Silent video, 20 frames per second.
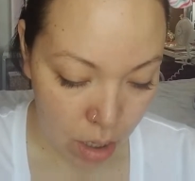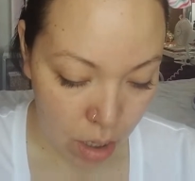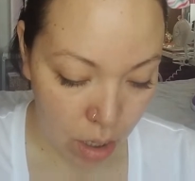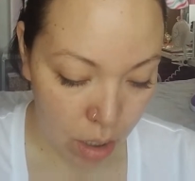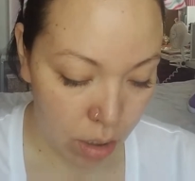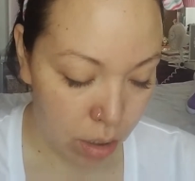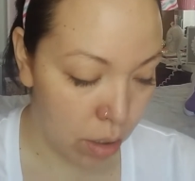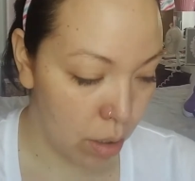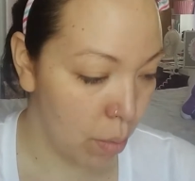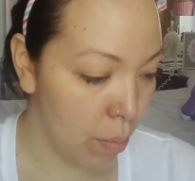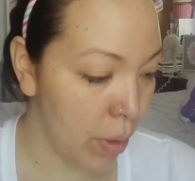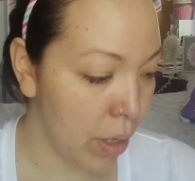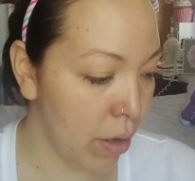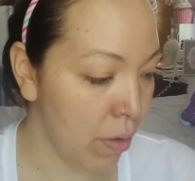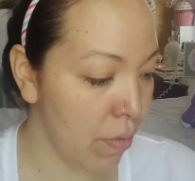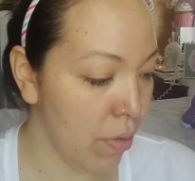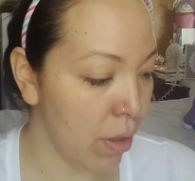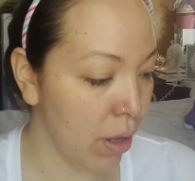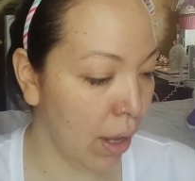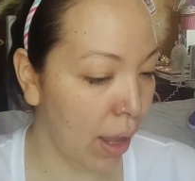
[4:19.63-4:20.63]
a little bit
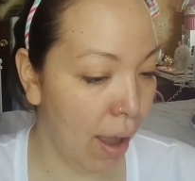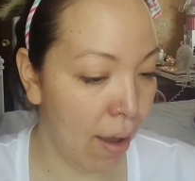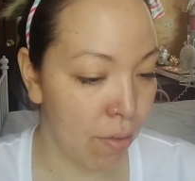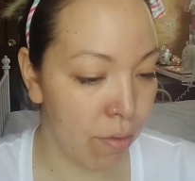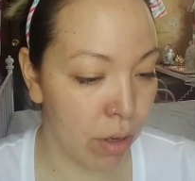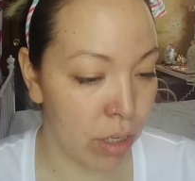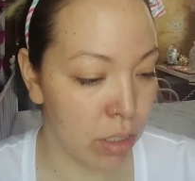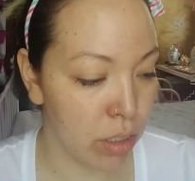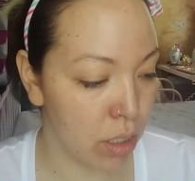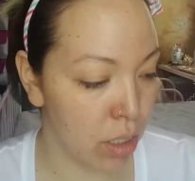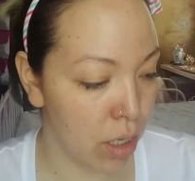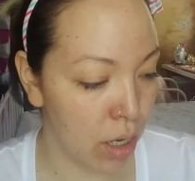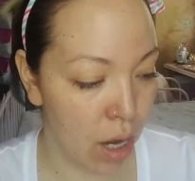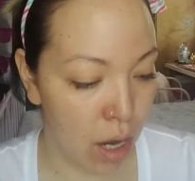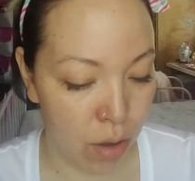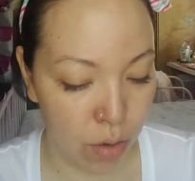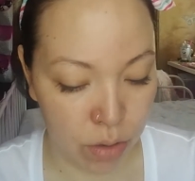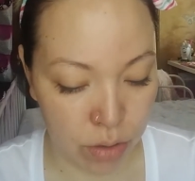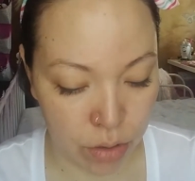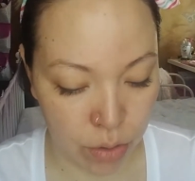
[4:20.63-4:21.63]
of the Kat Von D.
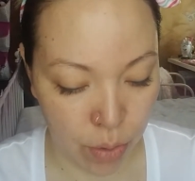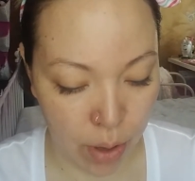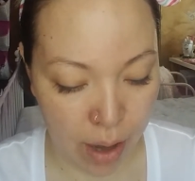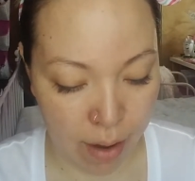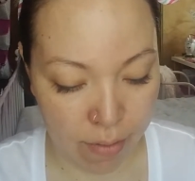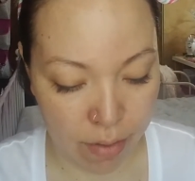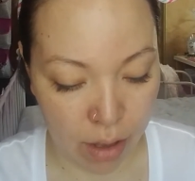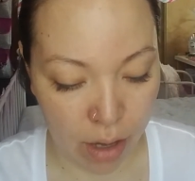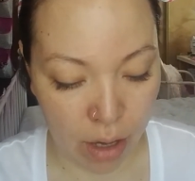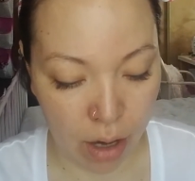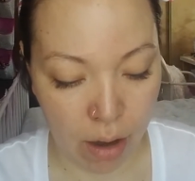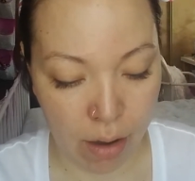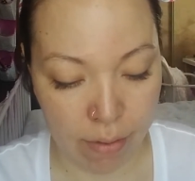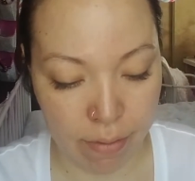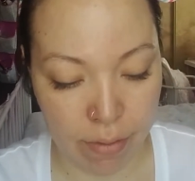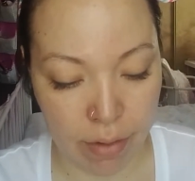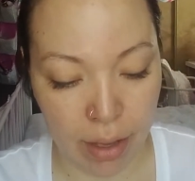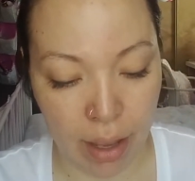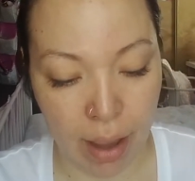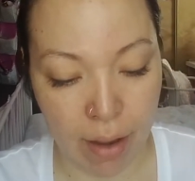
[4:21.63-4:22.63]
I also have the
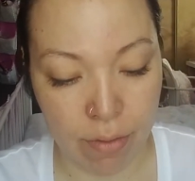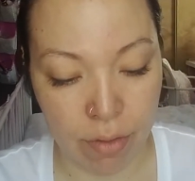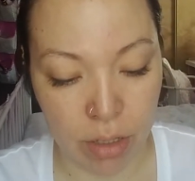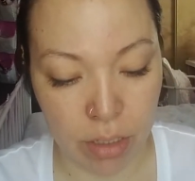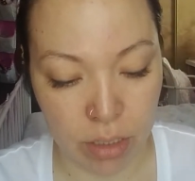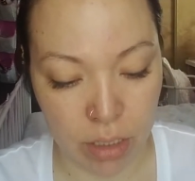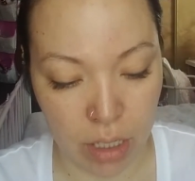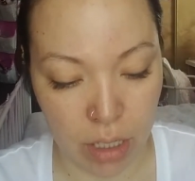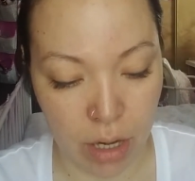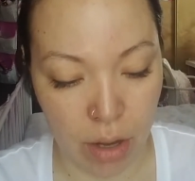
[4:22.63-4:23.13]
Kat Von D.